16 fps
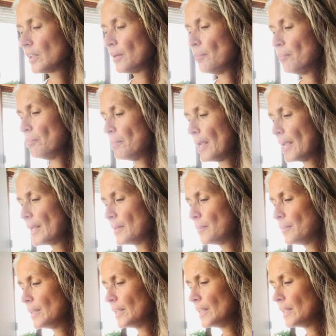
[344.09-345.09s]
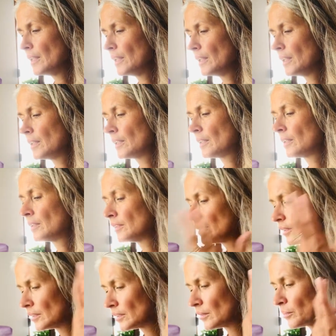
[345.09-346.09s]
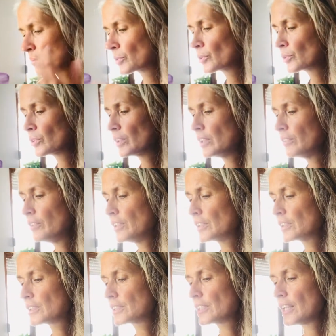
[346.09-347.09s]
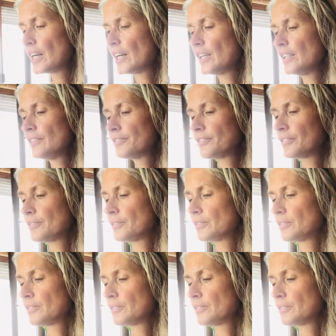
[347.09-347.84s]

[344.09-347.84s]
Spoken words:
Maybe in a previous life,